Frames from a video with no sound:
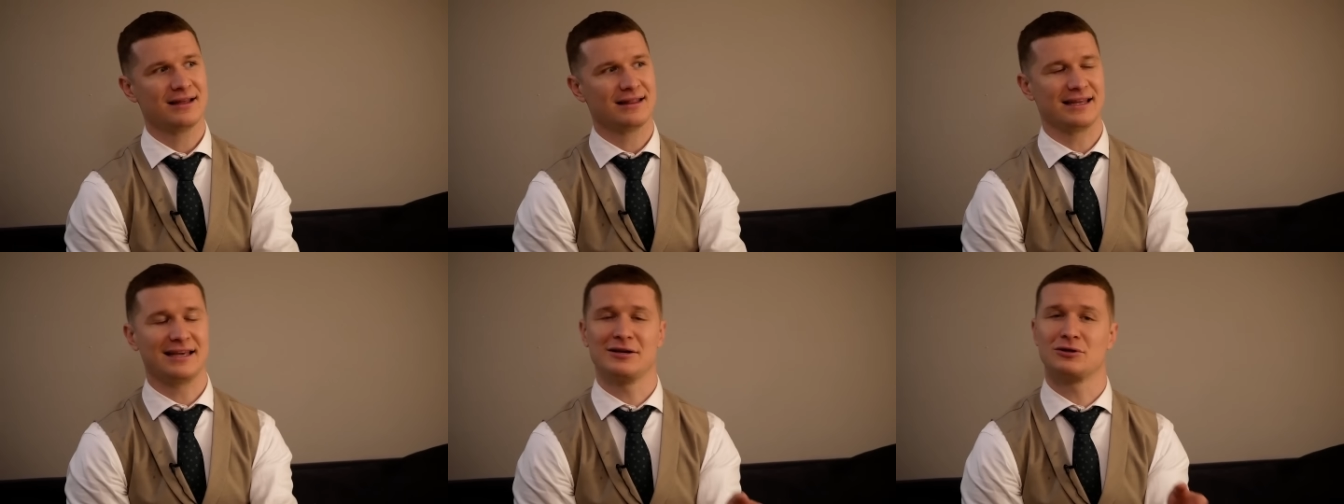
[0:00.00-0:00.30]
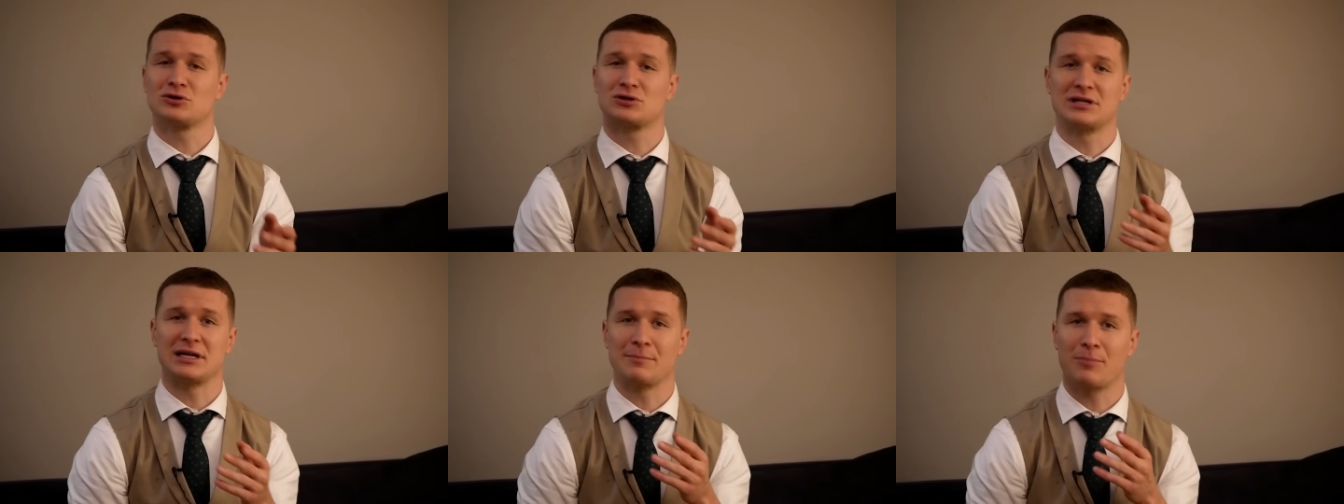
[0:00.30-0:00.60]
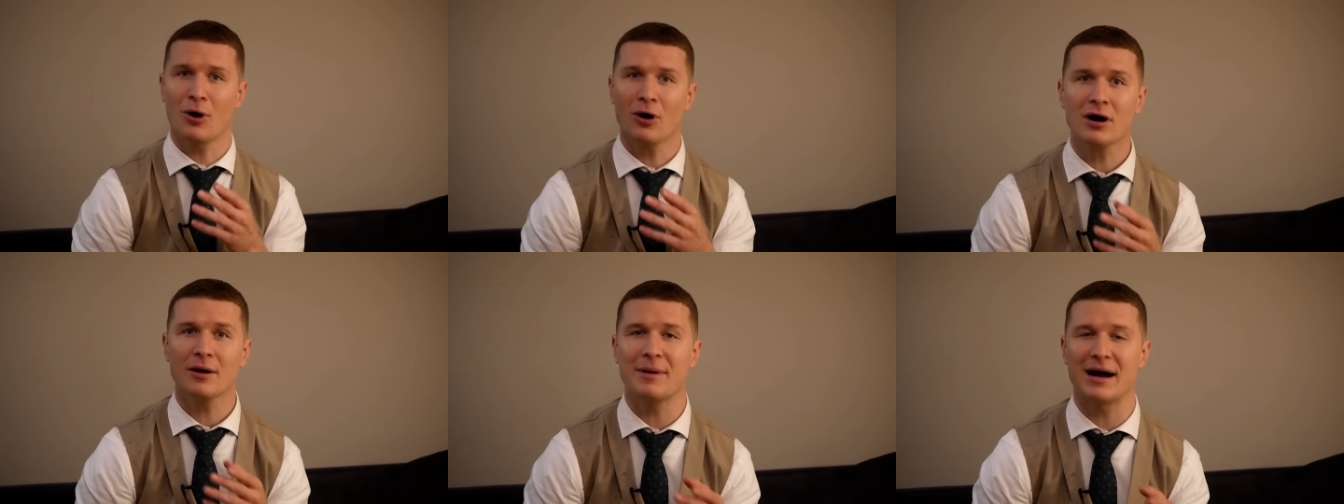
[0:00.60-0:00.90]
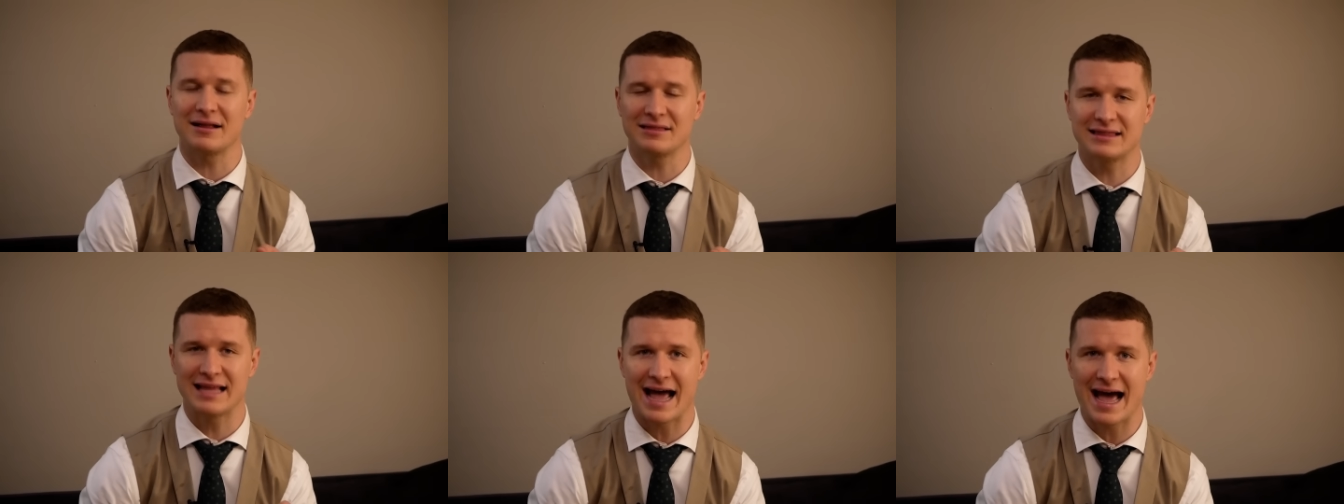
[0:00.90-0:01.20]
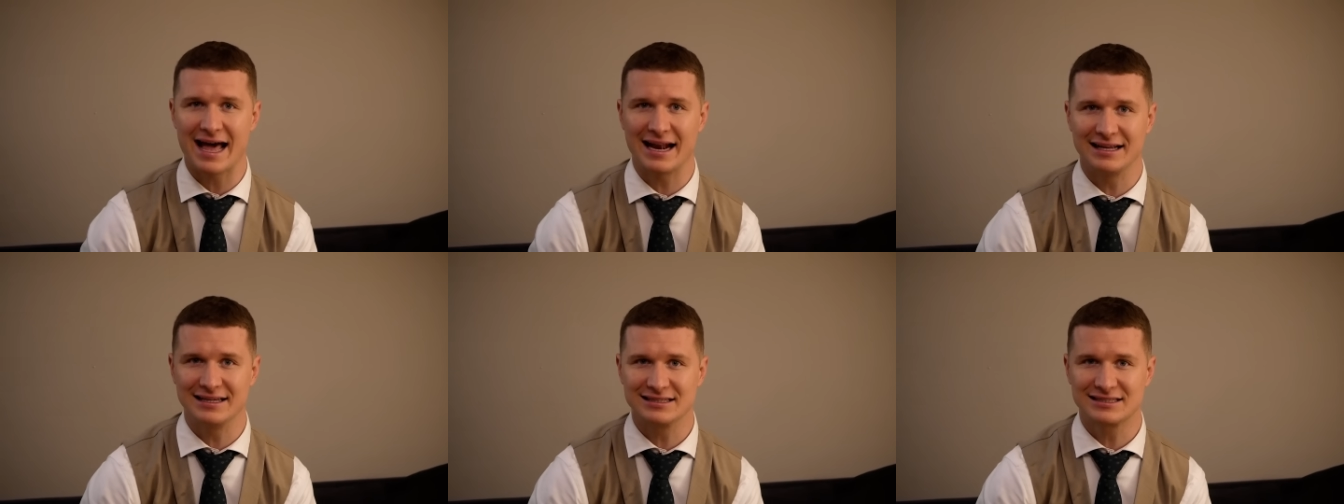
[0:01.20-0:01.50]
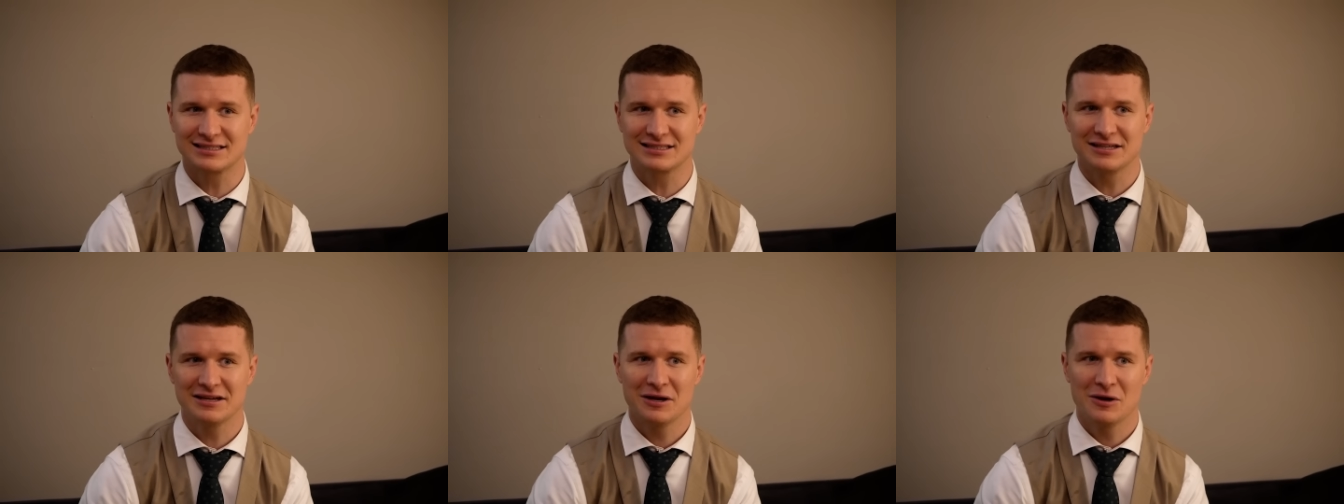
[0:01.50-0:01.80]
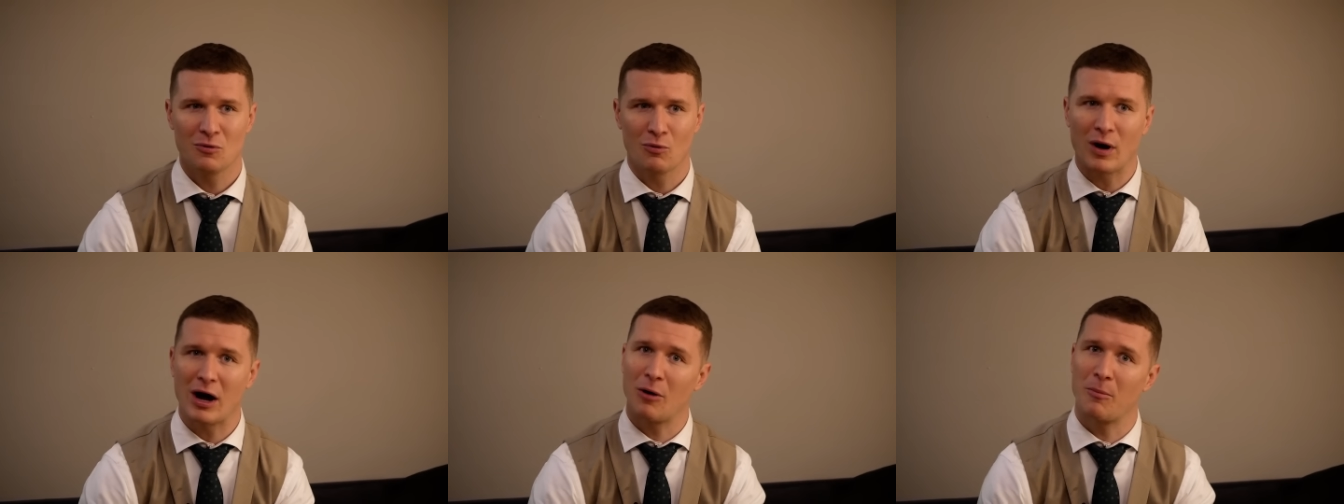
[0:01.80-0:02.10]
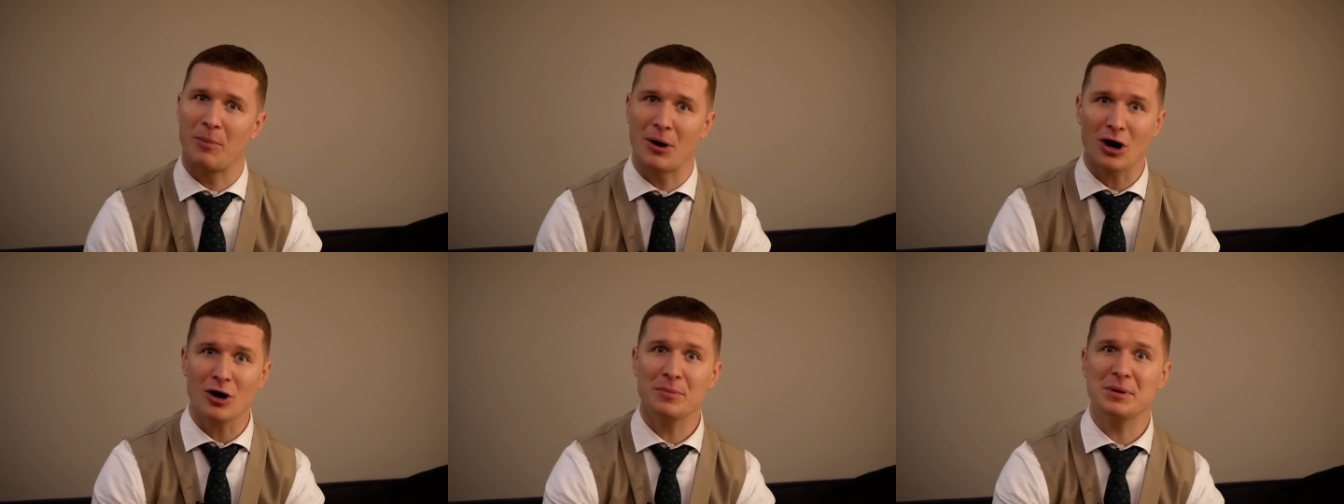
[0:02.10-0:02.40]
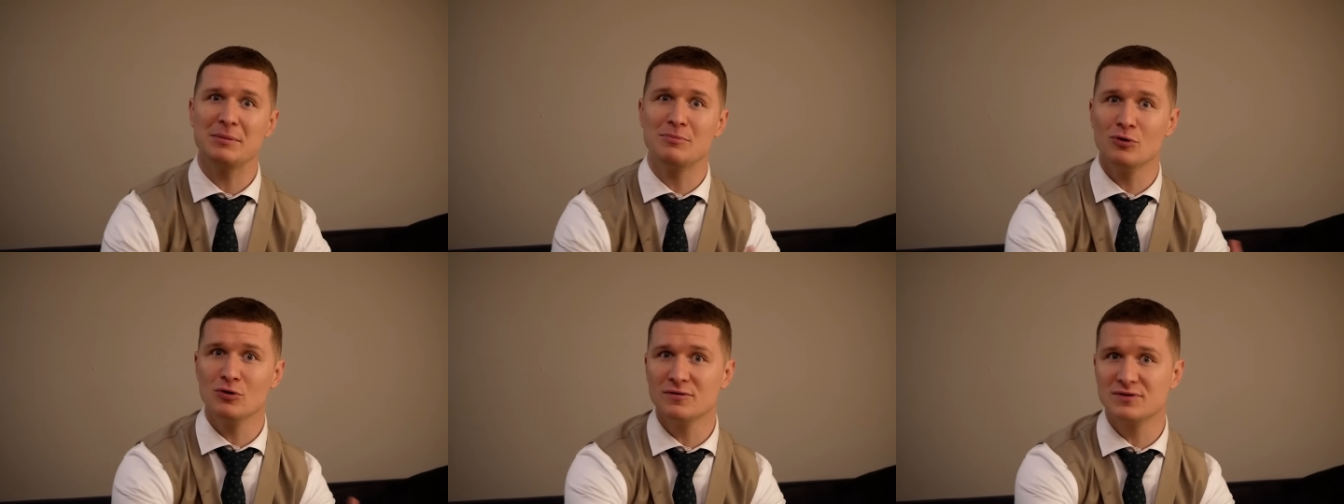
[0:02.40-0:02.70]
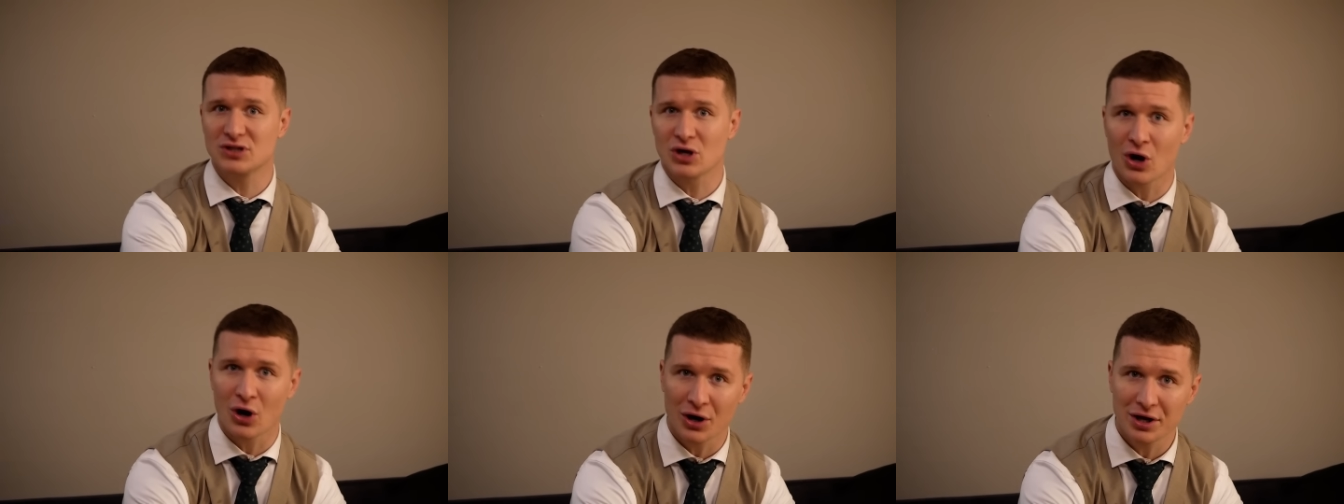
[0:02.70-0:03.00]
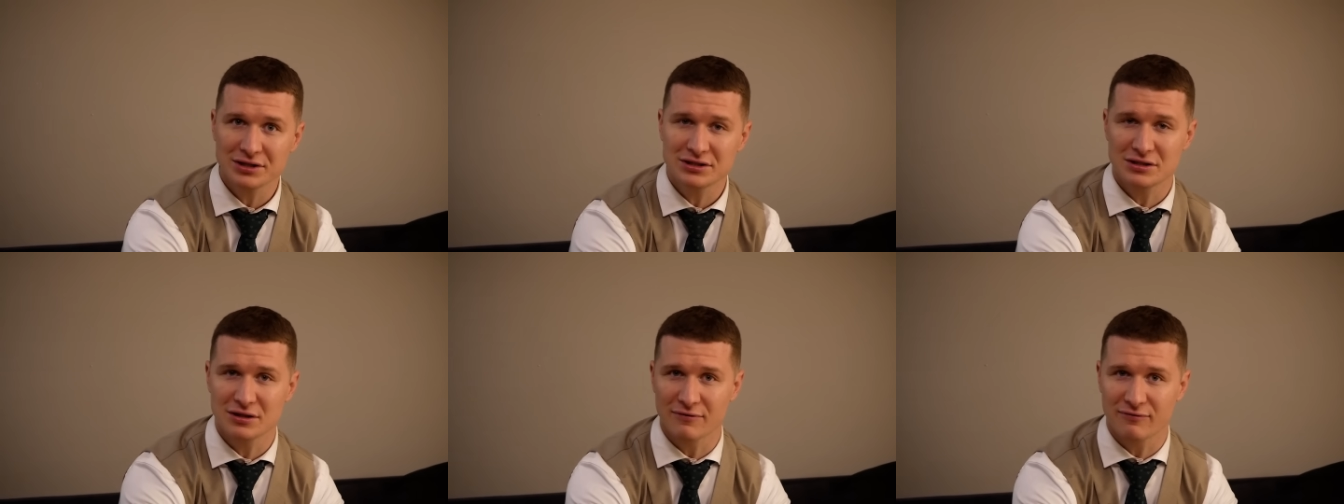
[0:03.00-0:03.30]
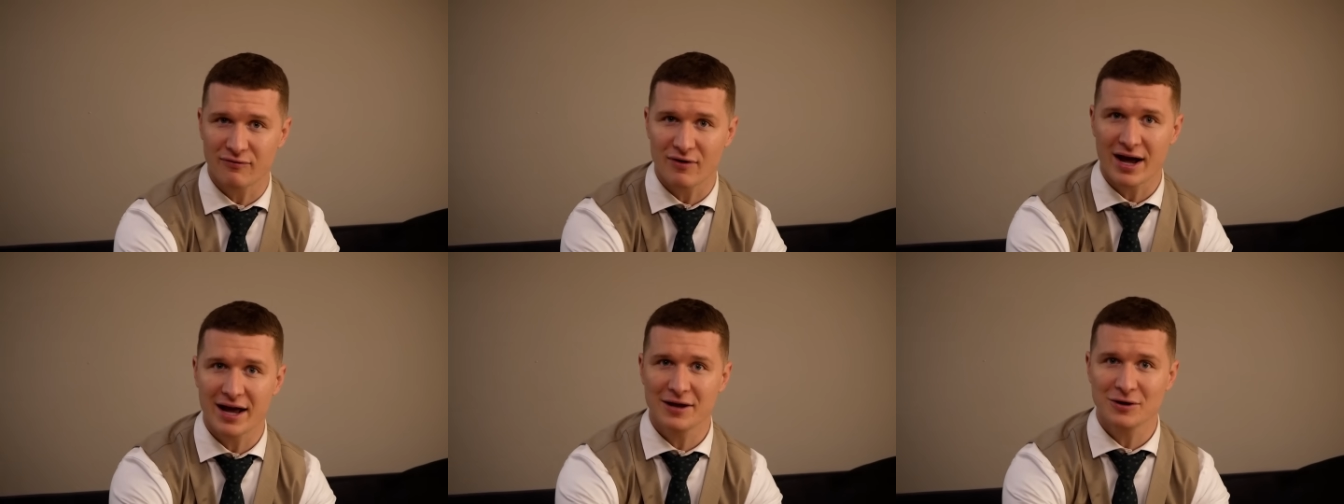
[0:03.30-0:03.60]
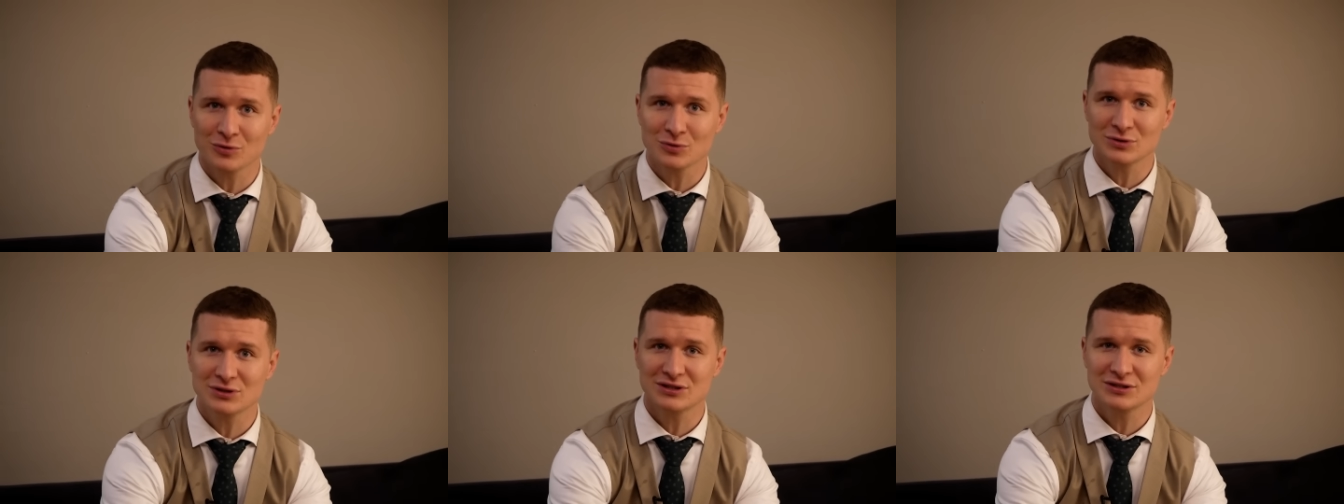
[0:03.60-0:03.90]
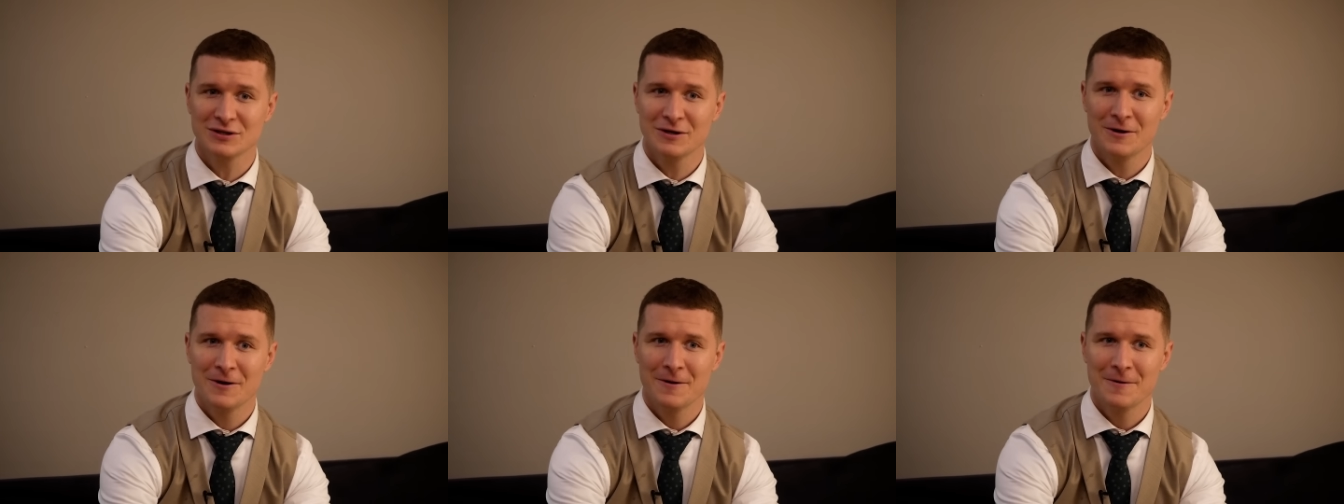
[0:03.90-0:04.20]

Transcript: the interesting part about that is, while Barbie moves on to the finals